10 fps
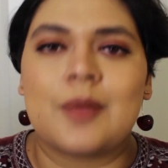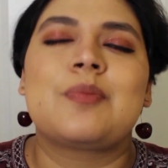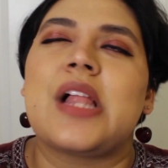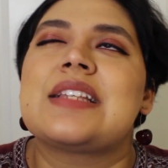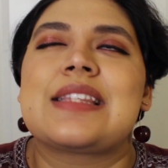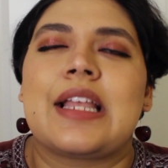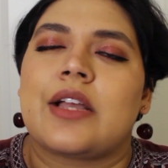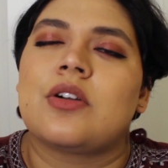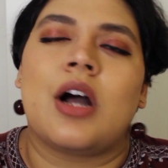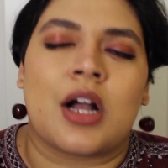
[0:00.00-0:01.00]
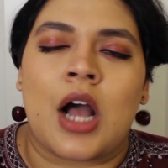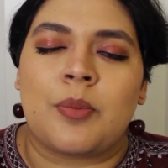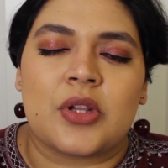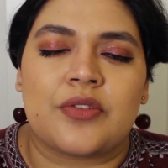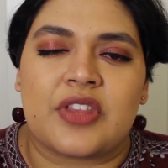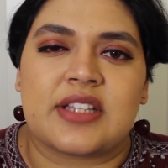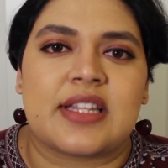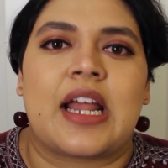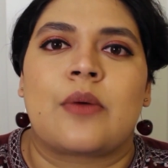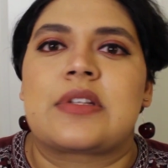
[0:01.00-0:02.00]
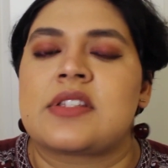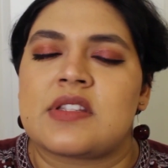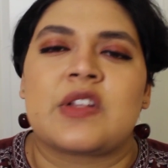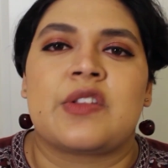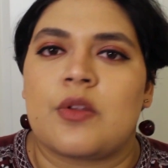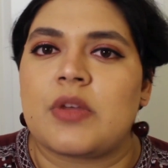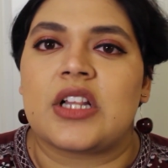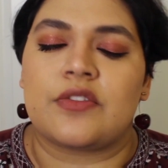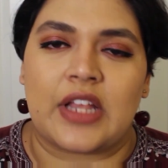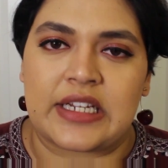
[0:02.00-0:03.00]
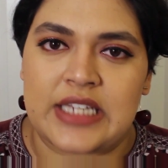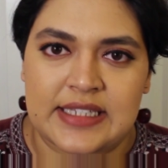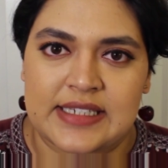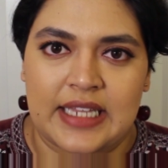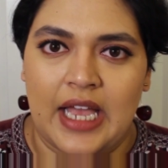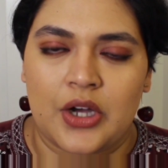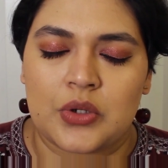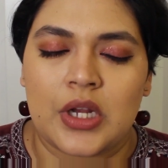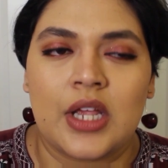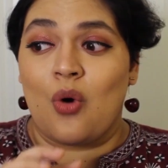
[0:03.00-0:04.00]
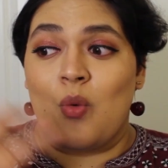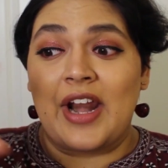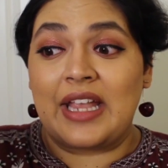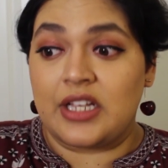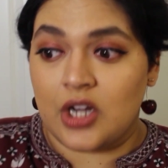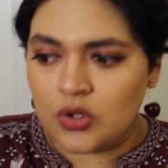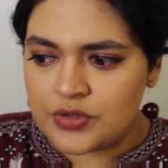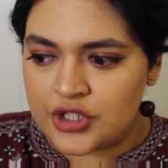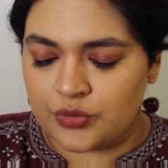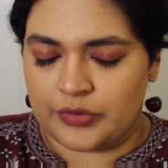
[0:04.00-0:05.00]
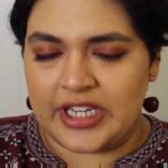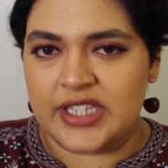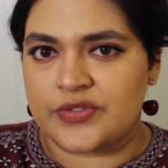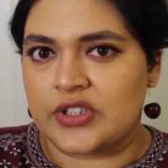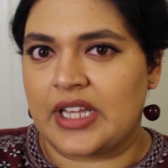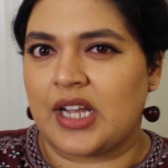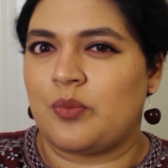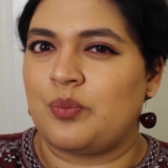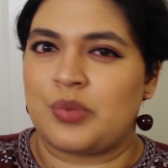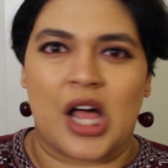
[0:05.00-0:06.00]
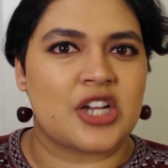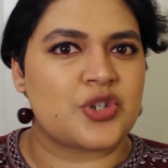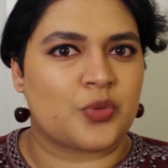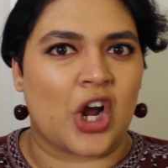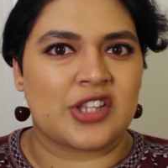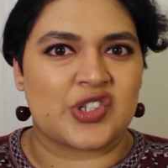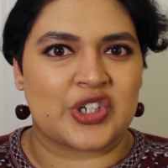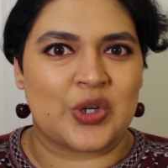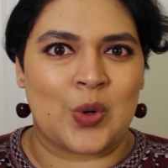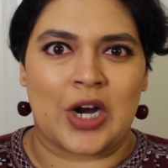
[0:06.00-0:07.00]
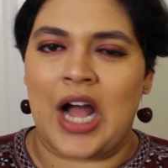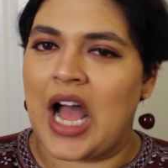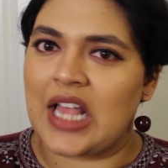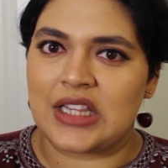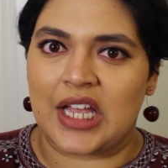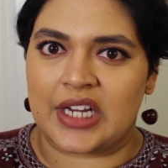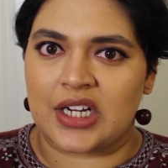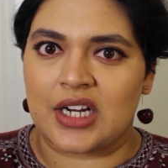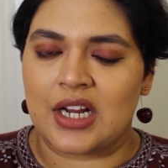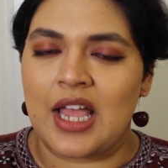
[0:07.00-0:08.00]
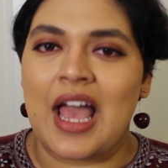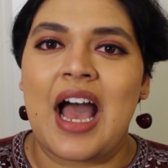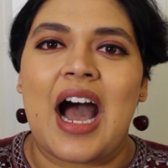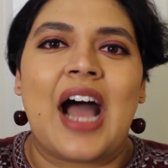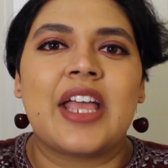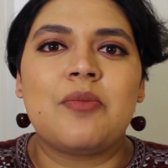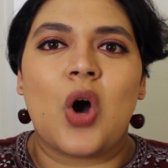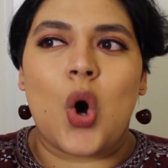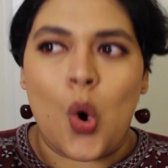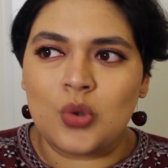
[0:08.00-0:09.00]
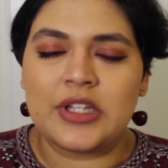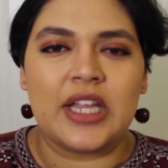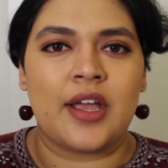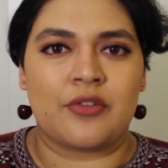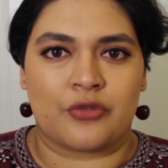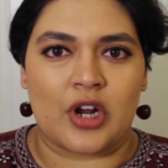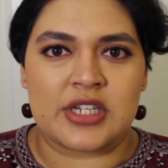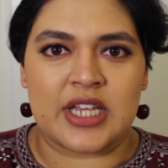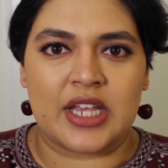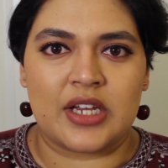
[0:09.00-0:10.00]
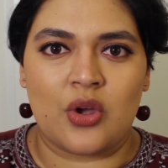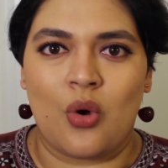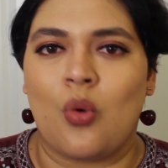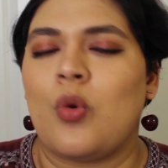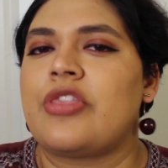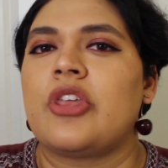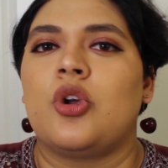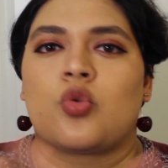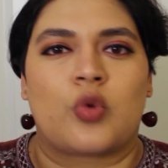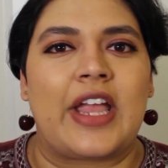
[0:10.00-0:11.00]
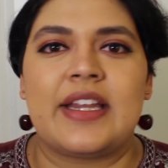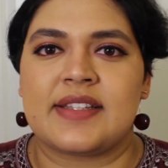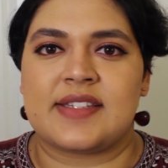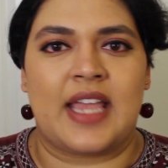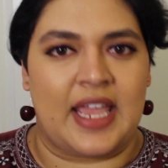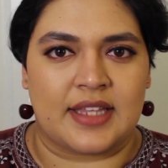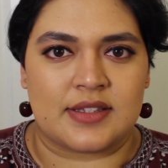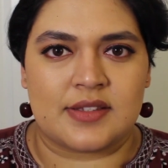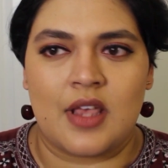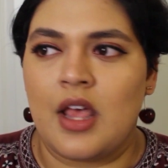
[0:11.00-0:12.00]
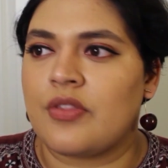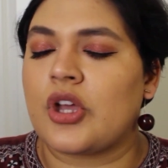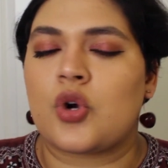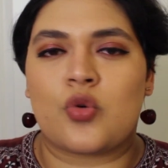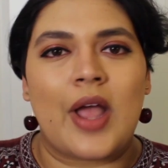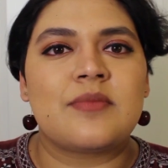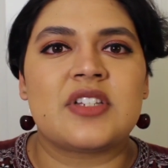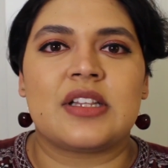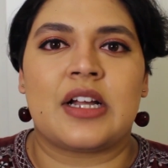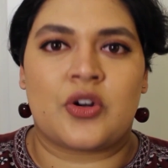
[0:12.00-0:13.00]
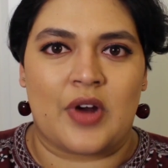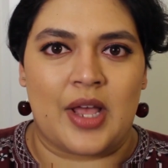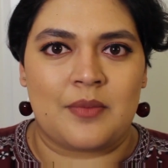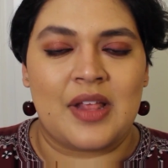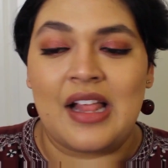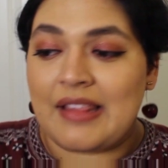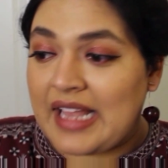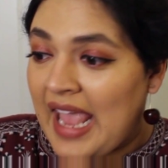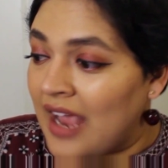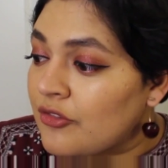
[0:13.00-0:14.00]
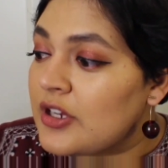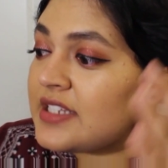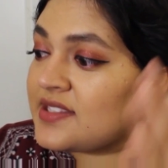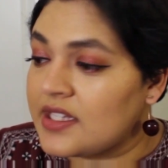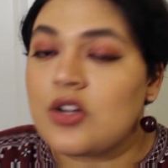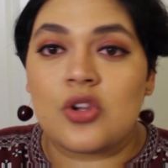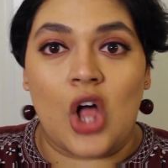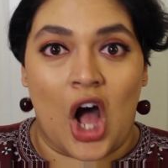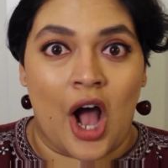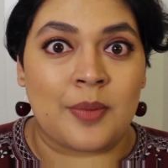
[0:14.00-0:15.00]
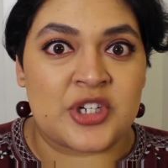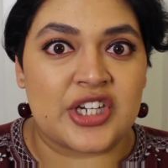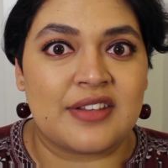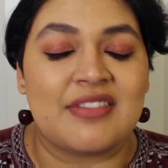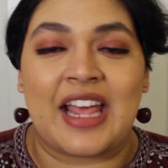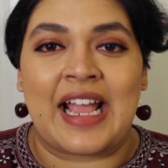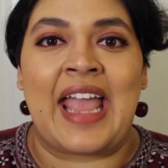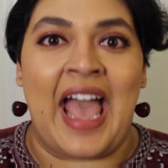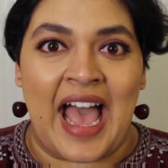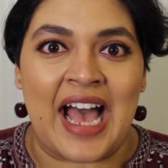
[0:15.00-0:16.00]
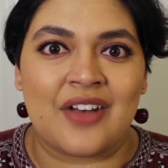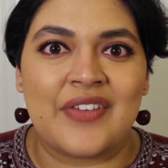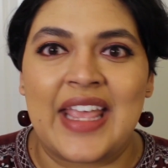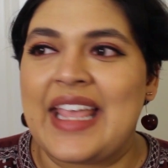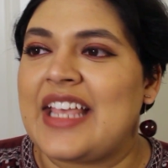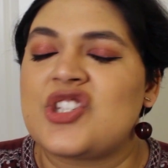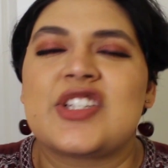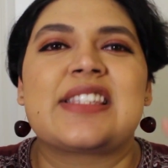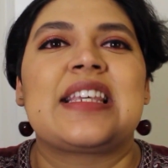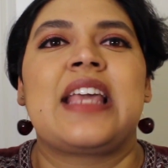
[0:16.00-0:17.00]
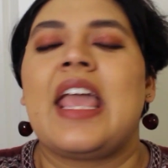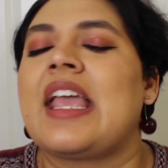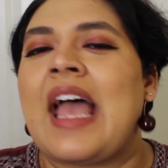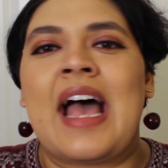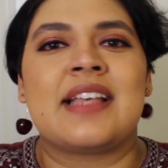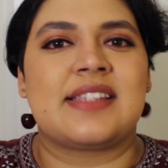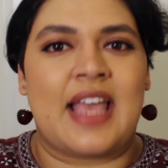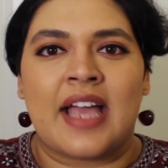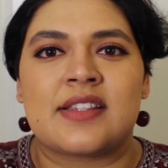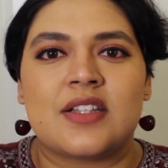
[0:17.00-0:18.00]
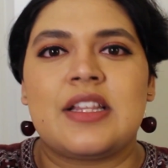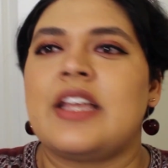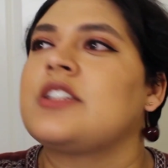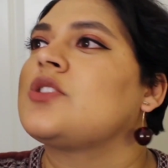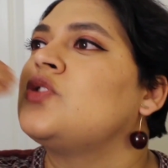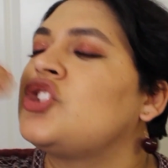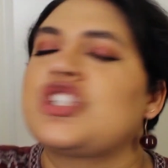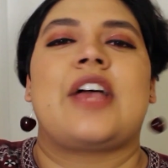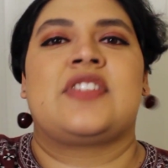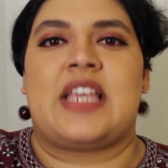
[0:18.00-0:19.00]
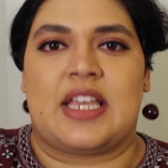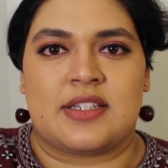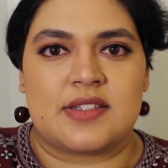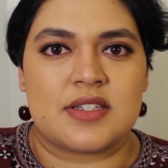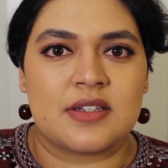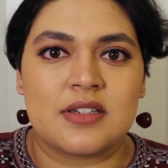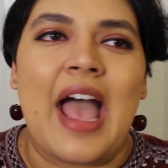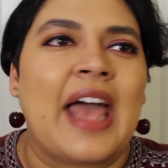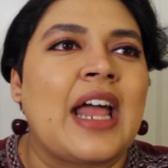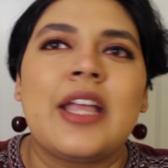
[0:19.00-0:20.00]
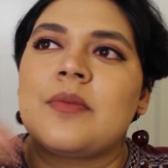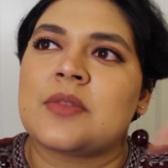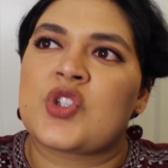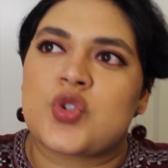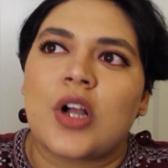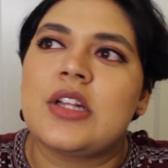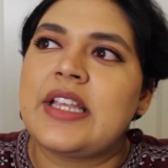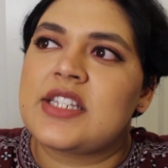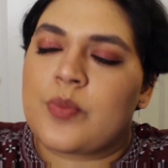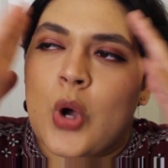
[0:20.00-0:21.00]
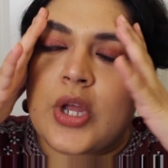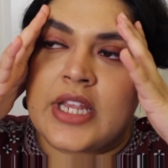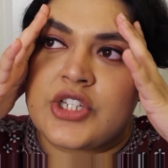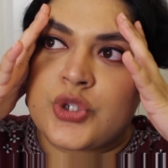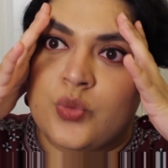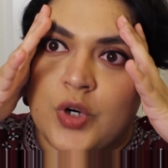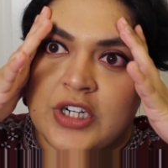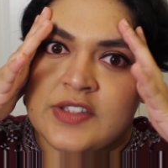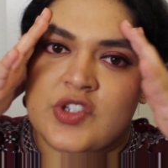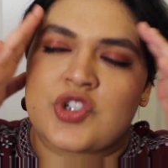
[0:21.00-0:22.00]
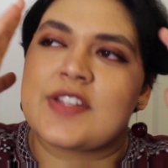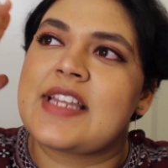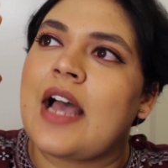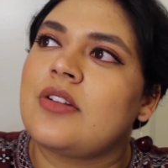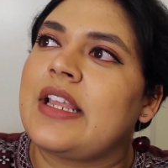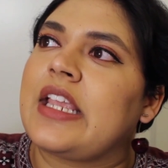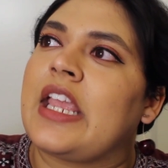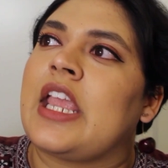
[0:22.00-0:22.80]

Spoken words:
plus like a couple of things that I was still in the middle of like testing out. When I go to reach for like a blush, bronzer, or a highlighter, I am only confronted with the greatest hits, the creme de la creme. Like every single option that I have is just kick-ass, excellent, chef's kiss. And I am struggling to put into words just how like